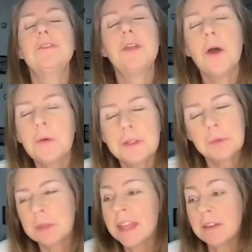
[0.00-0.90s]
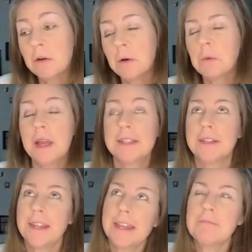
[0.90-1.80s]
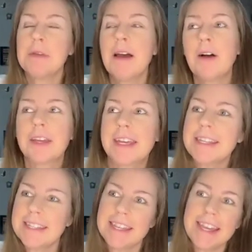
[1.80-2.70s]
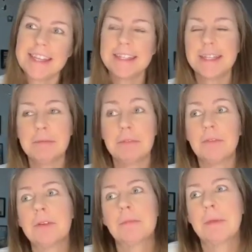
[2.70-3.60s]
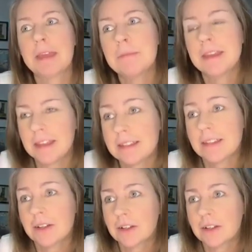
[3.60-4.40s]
No, it's when they go away so they can be all kissy kissy before the baby gets